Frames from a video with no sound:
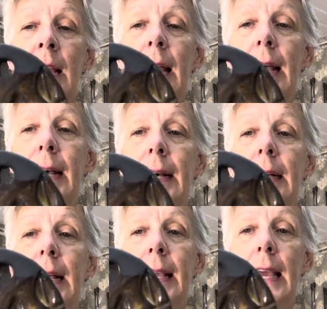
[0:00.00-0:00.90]

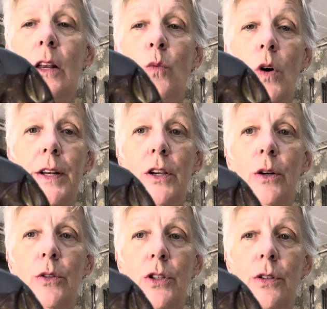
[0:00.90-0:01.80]
Again, one
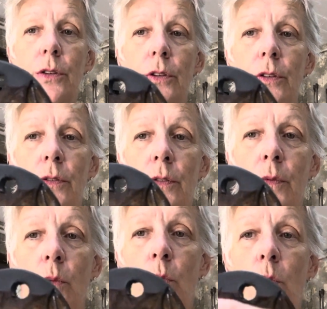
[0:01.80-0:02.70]
coat
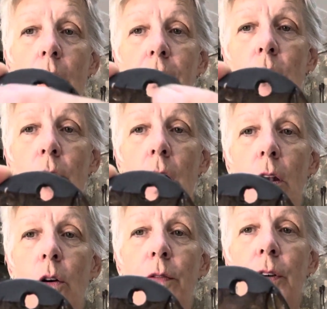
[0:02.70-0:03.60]
all
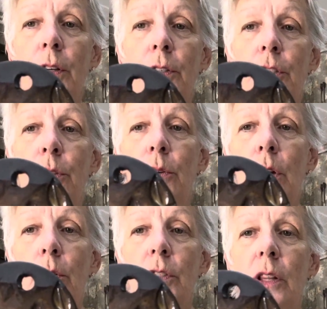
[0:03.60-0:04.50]
over, 2
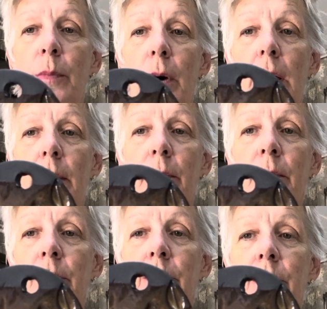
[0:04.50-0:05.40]
coats on the bottom
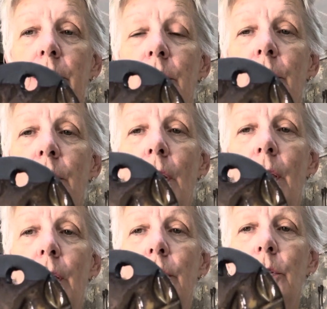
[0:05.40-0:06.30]

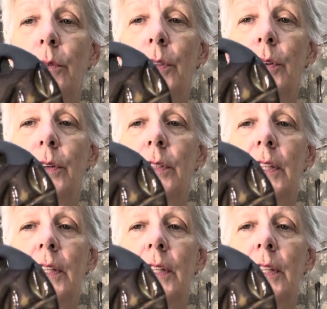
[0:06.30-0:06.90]
2/3,